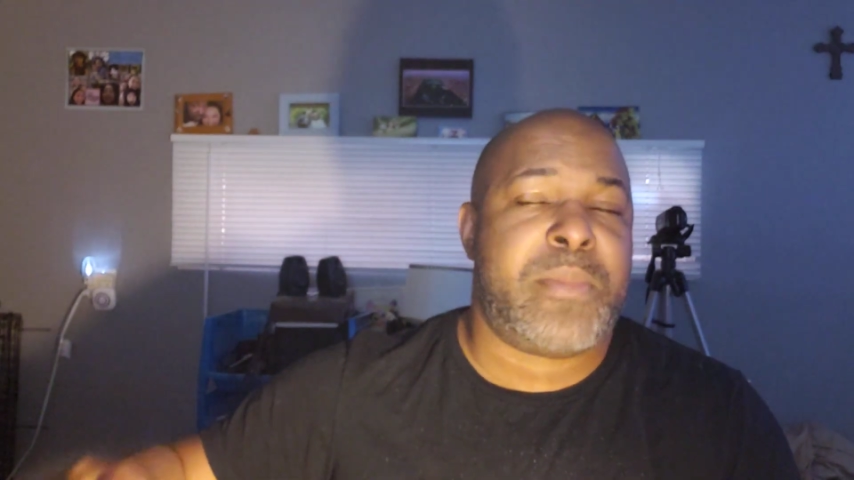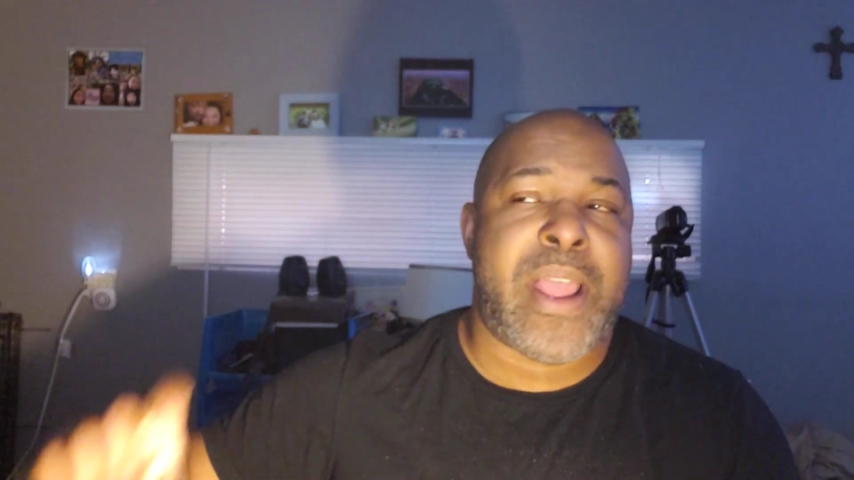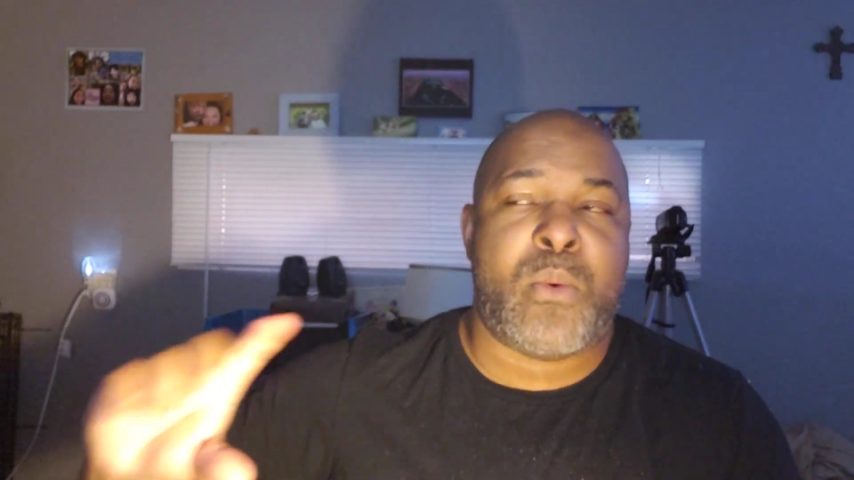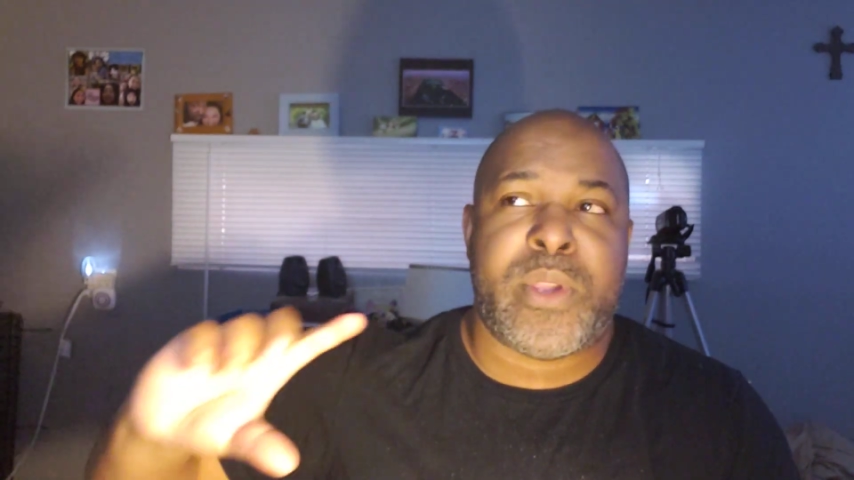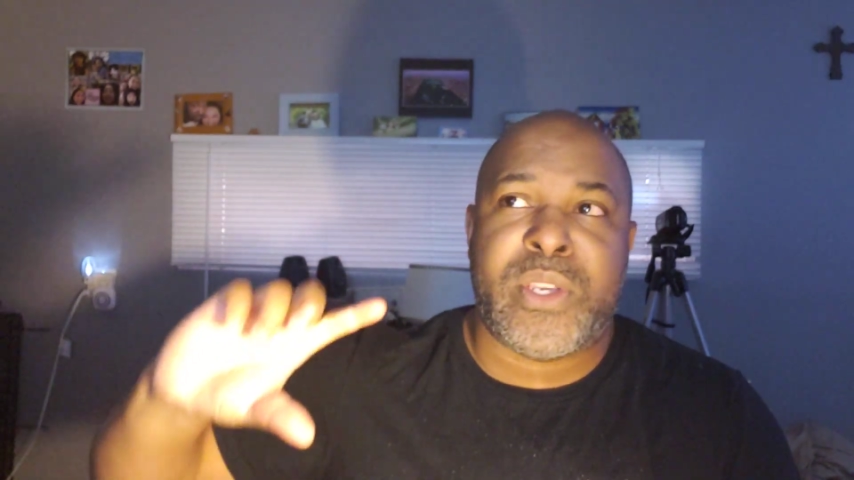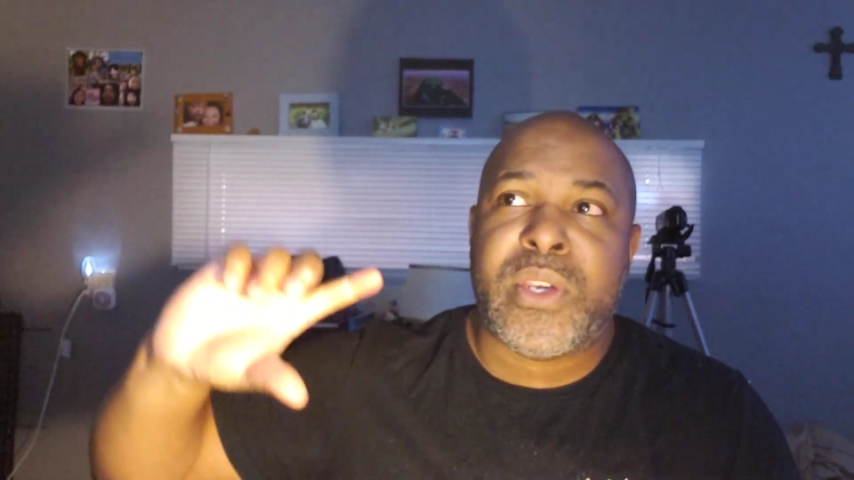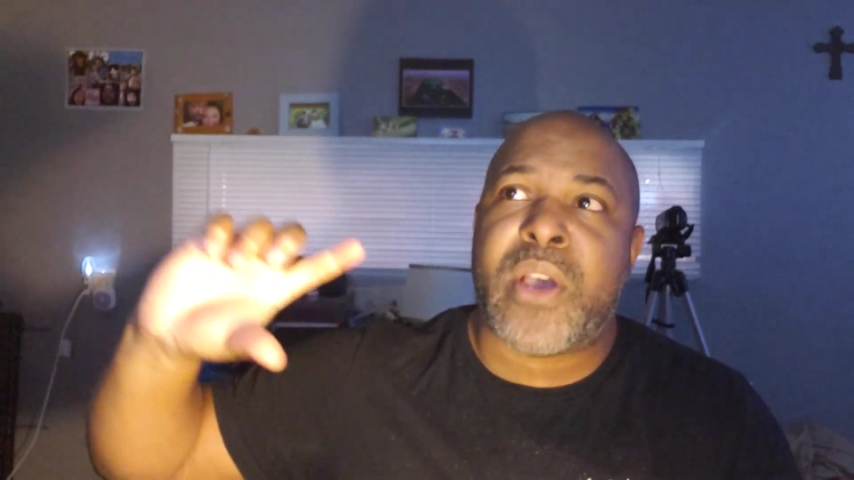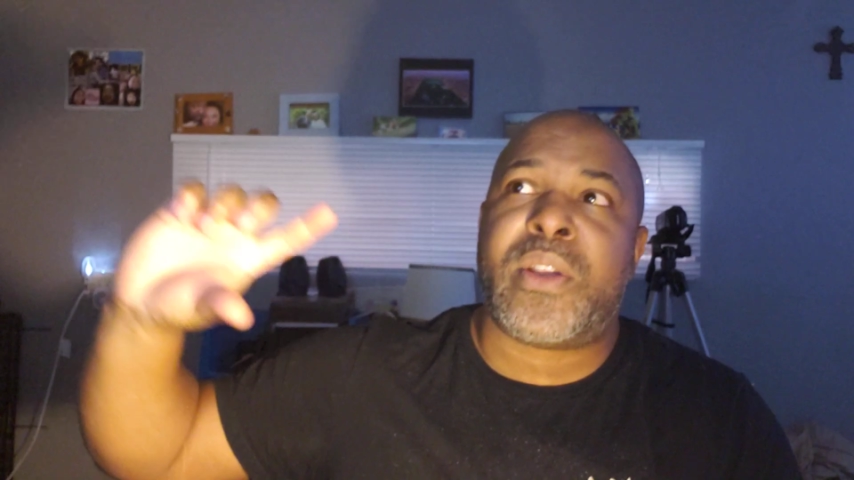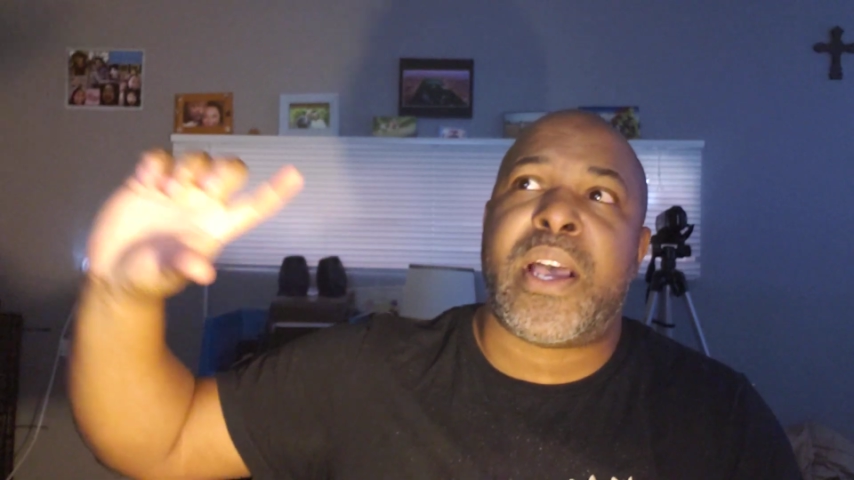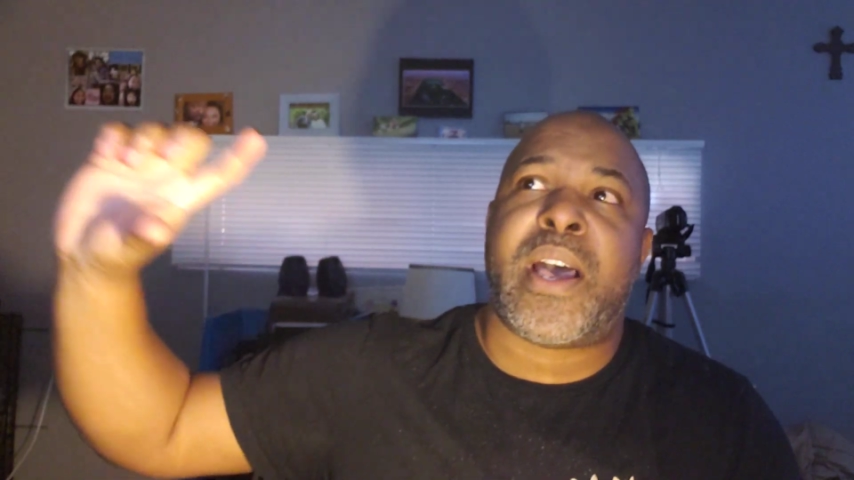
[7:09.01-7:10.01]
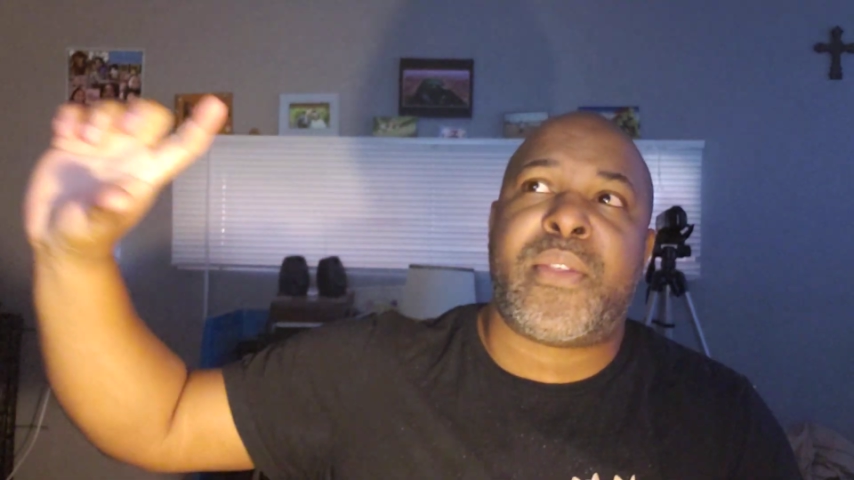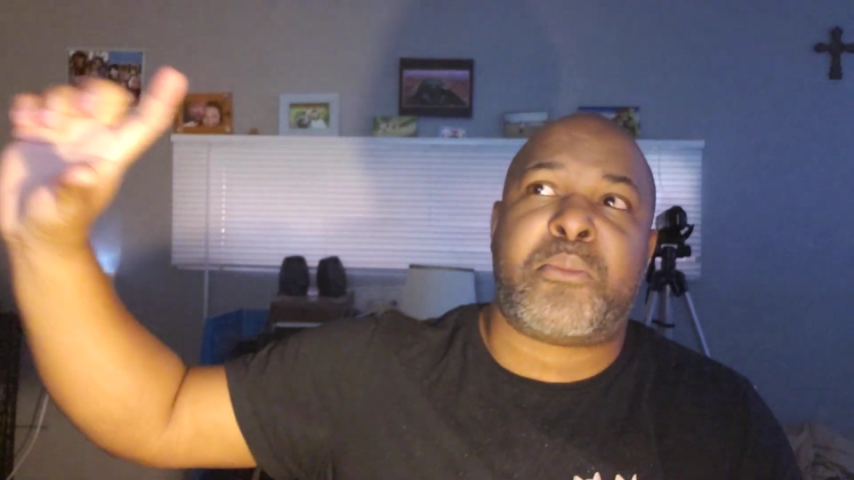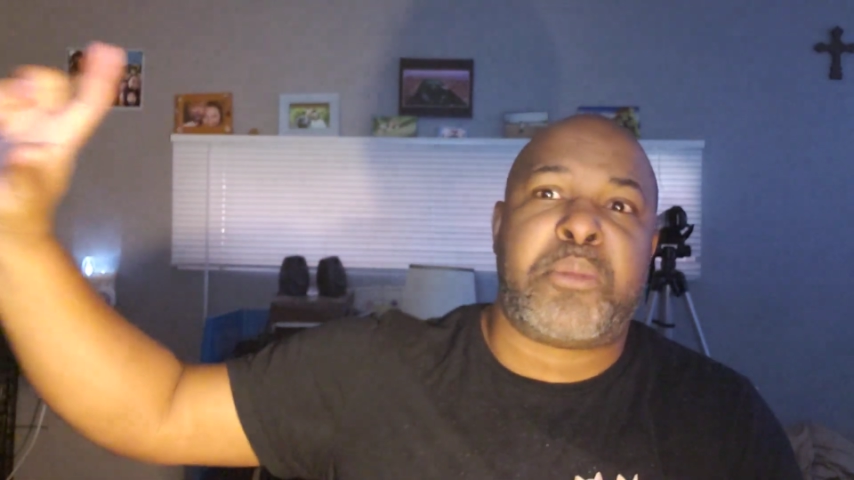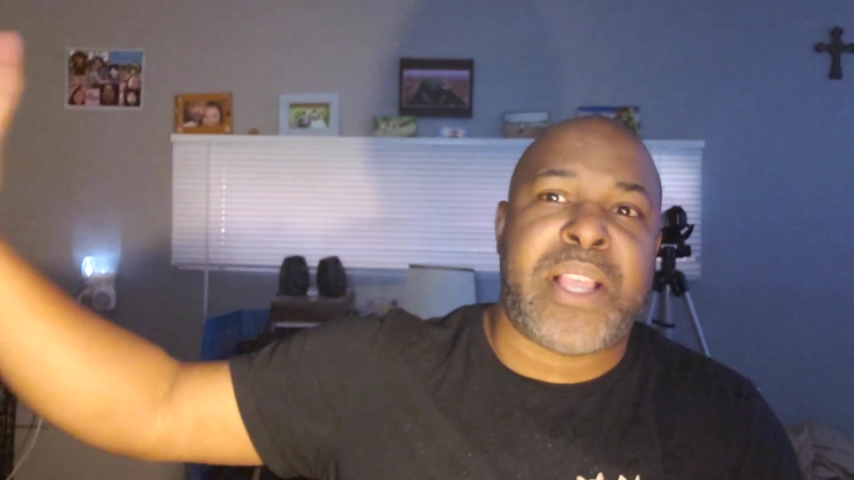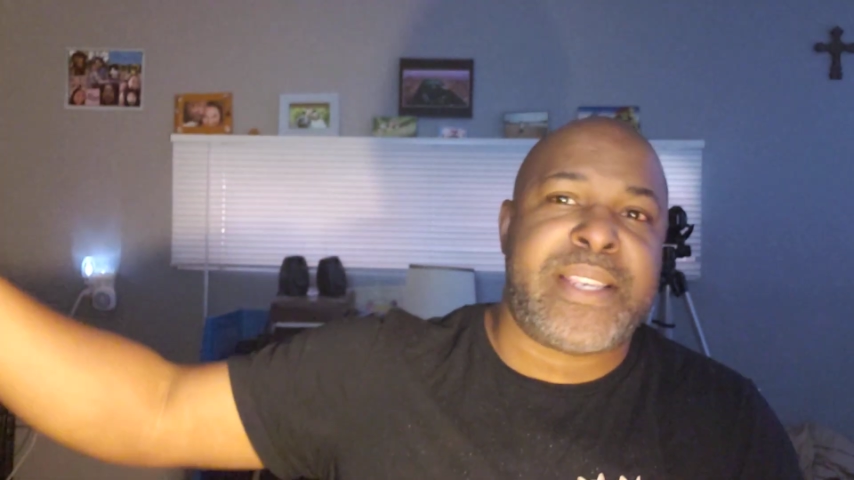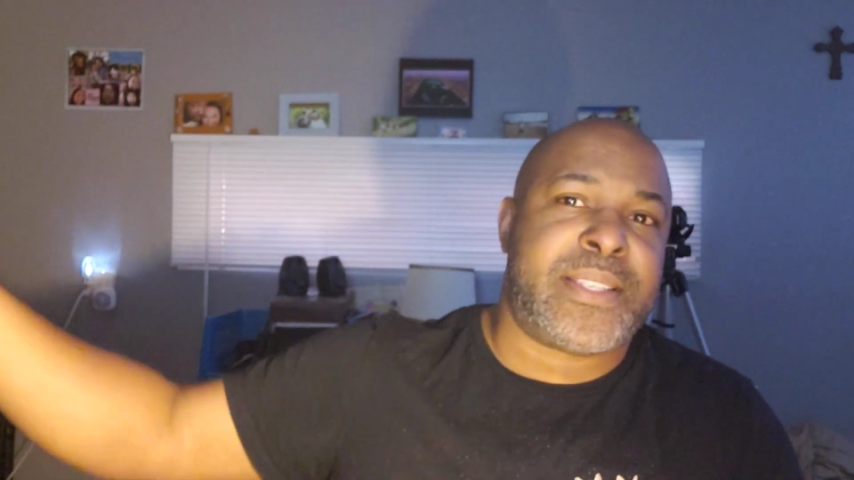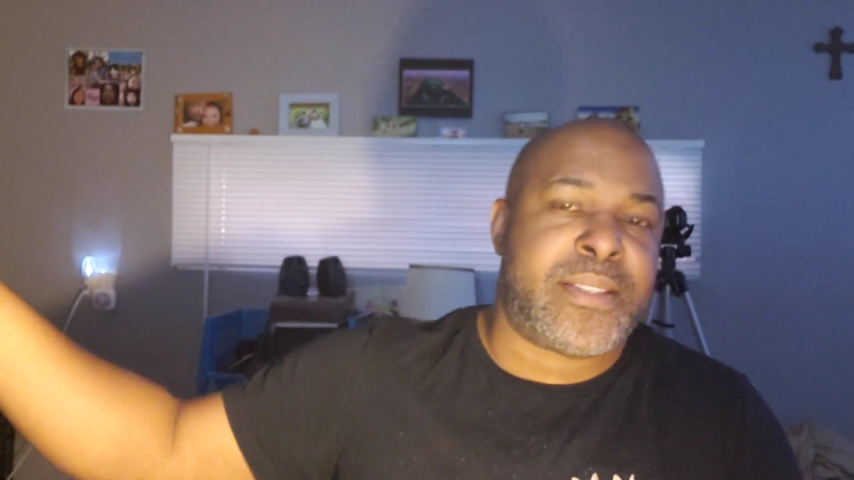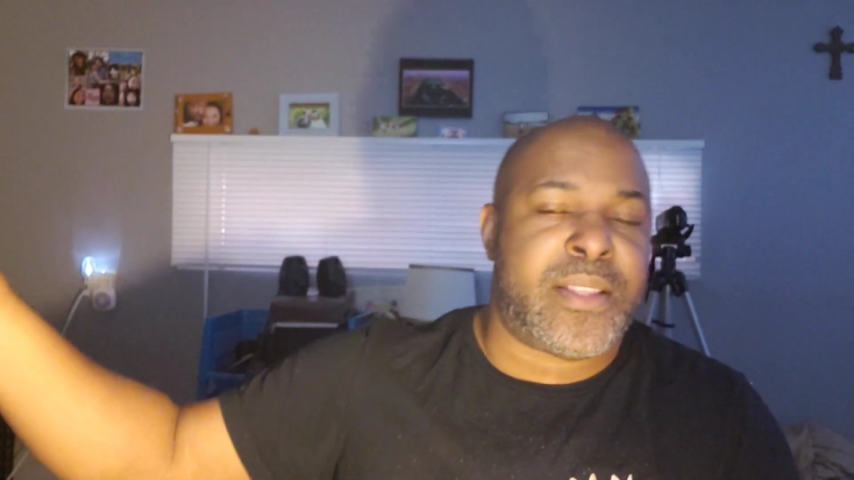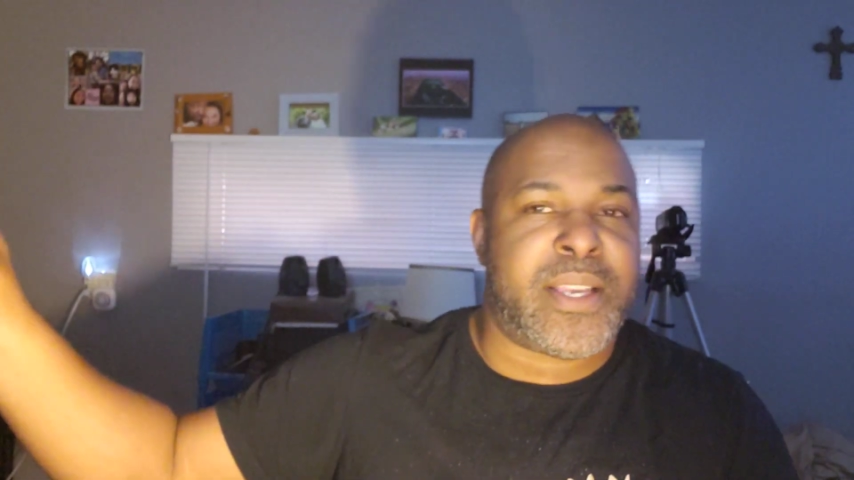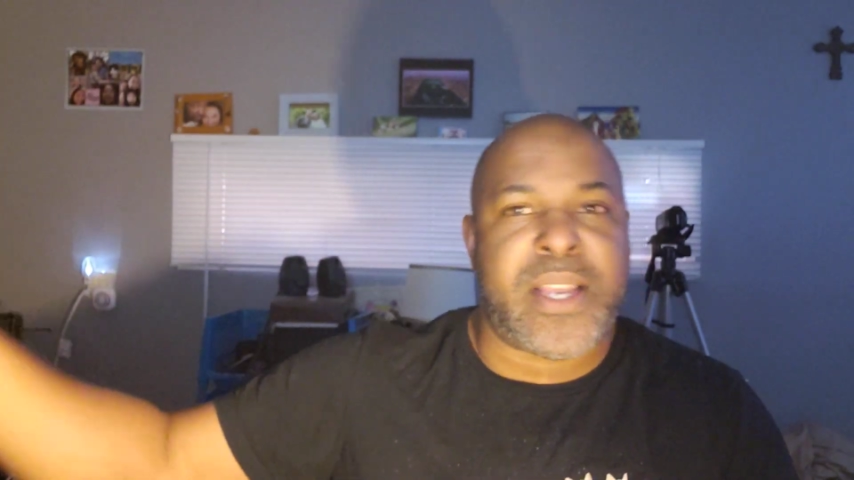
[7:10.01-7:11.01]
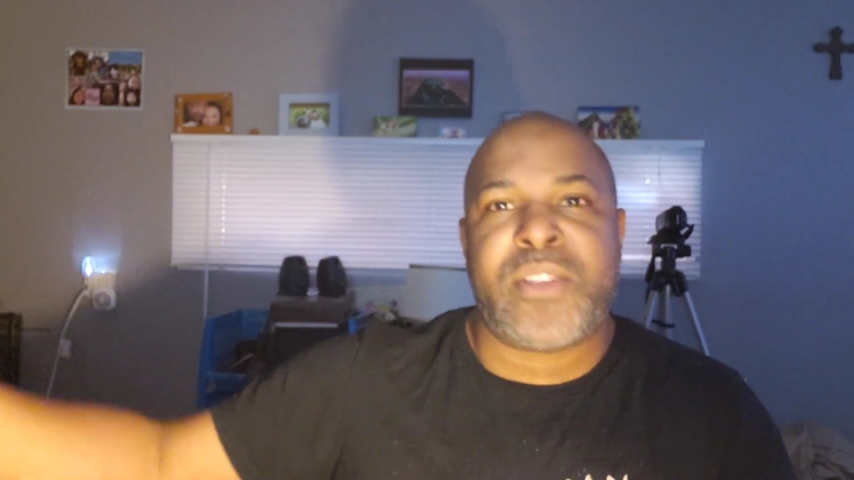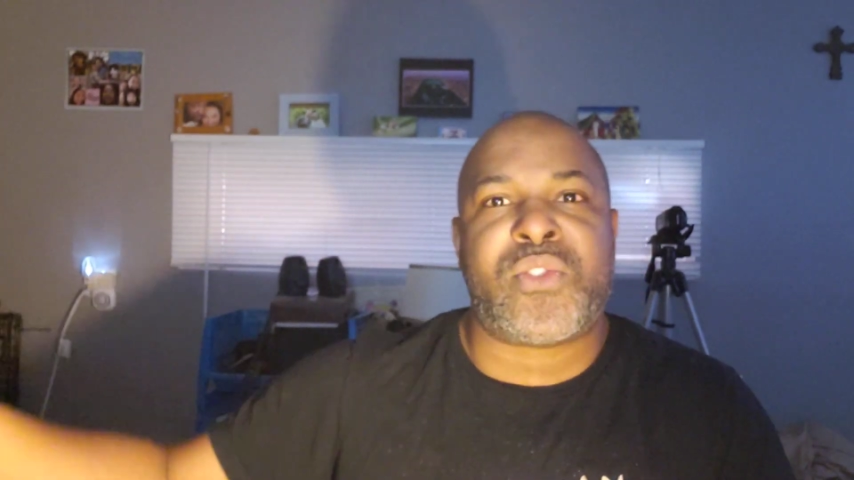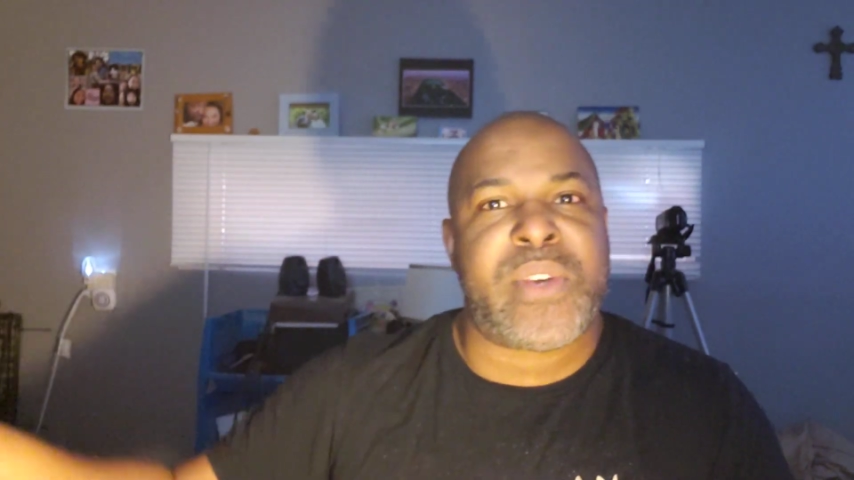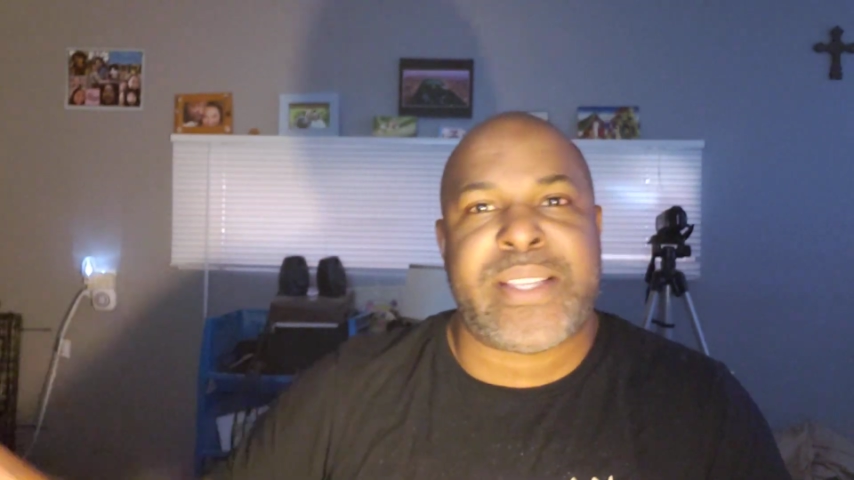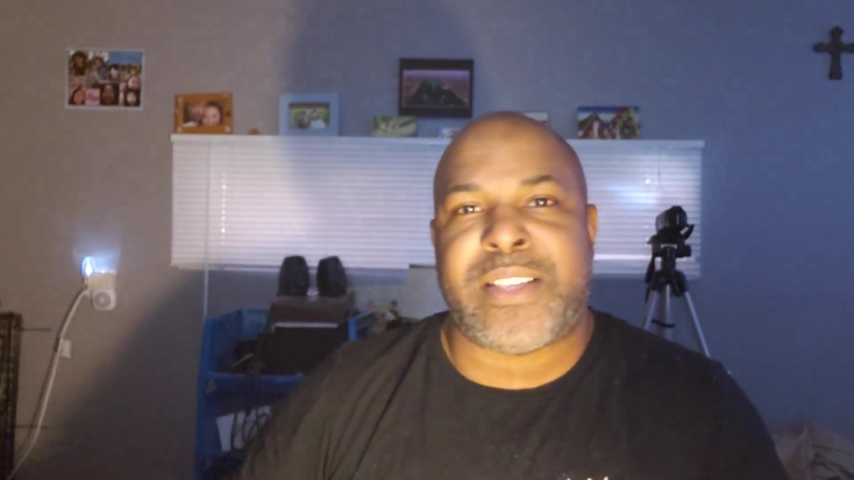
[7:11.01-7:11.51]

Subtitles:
Now, when you go to other places in the country,